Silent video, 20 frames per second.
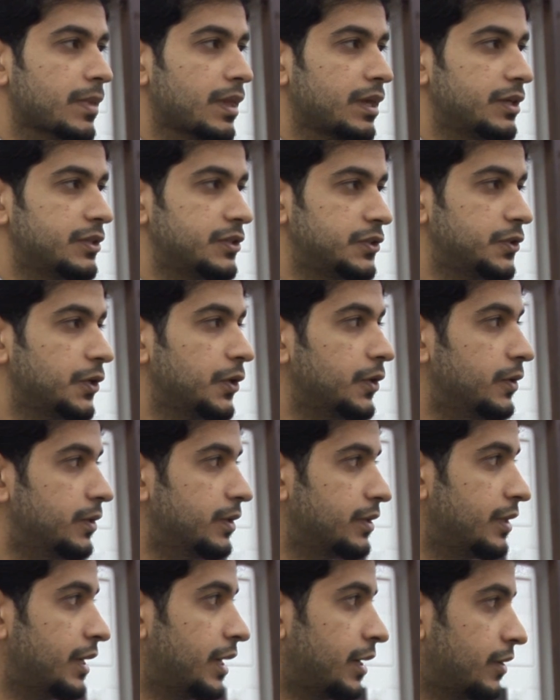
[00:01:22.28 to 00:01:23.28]
stood
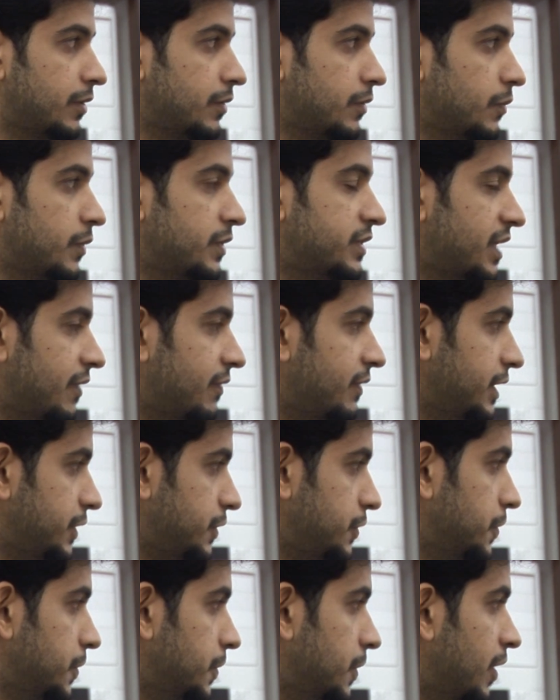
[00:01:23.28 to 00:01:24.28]
there with
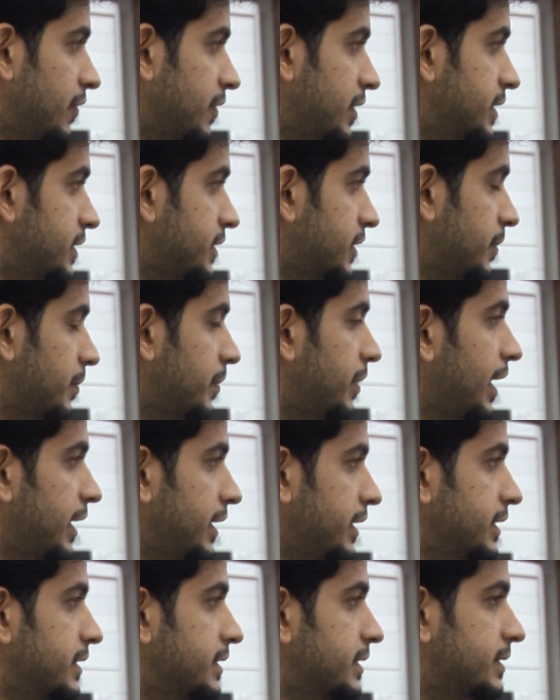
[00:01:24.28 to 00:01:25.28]
72 of his
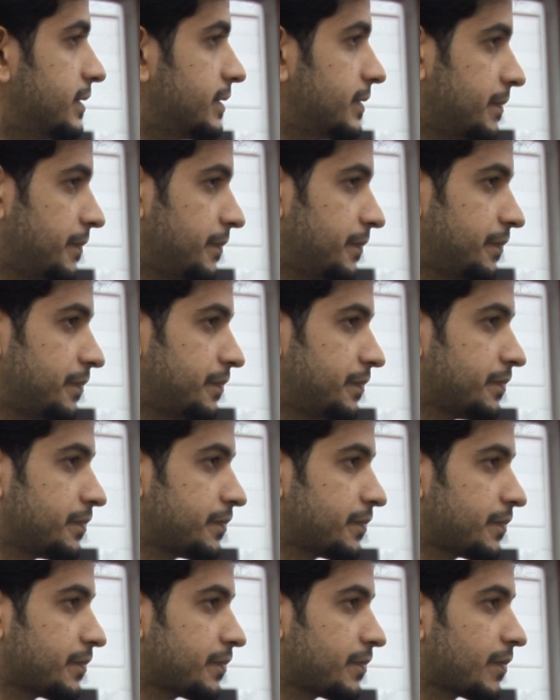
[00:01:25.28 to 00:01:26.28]
companions.
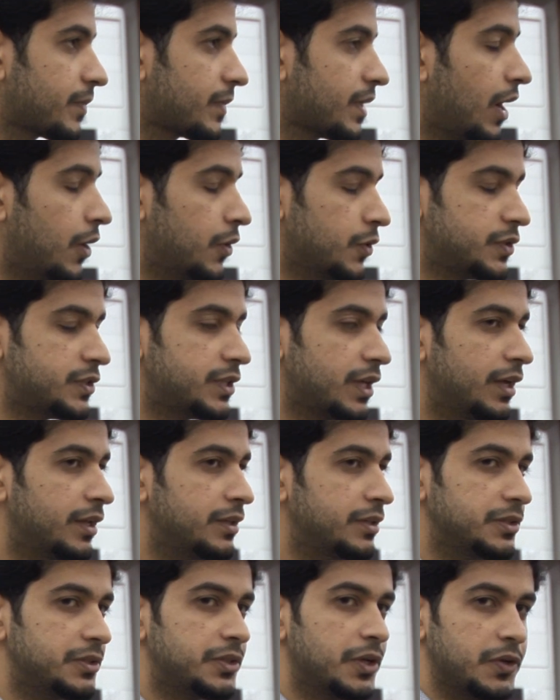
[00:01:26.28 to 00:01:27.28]
O
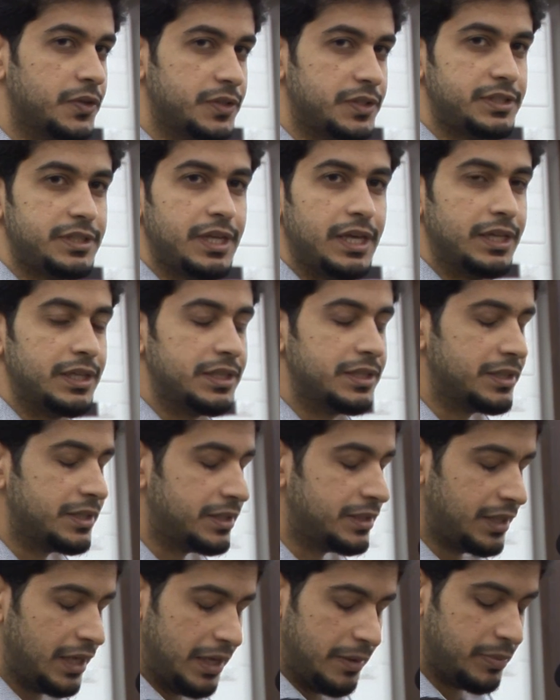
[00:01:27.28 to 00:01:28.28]
sun, don't set.
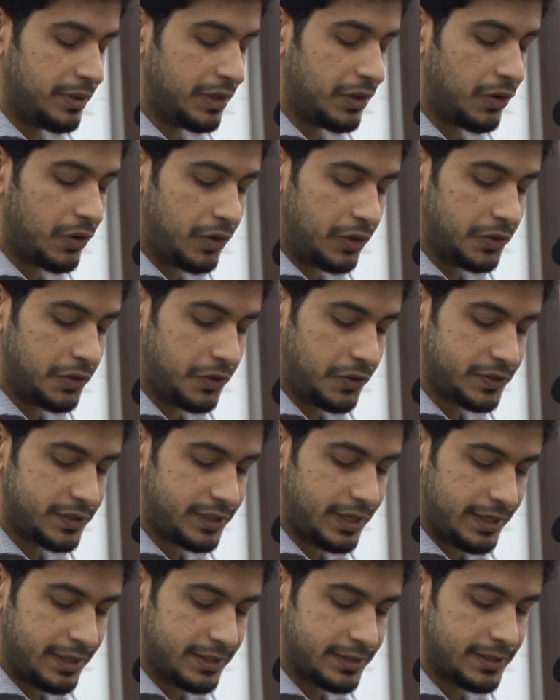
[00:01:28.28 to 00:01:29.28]
They behold
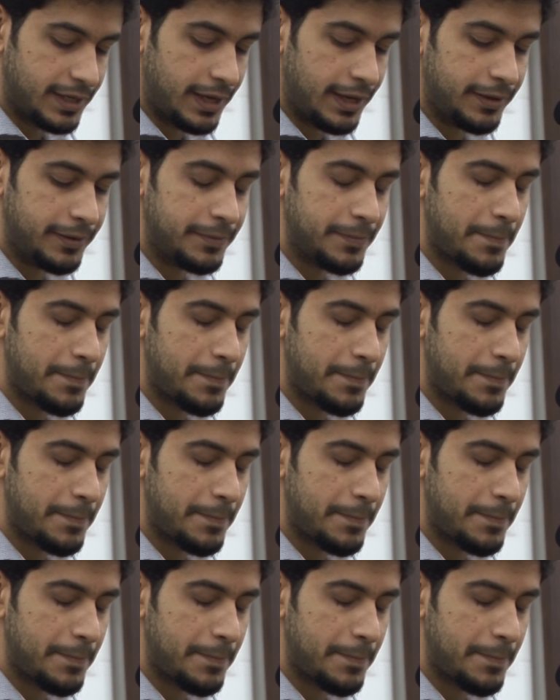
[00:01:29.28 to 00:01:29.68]
Hussein's head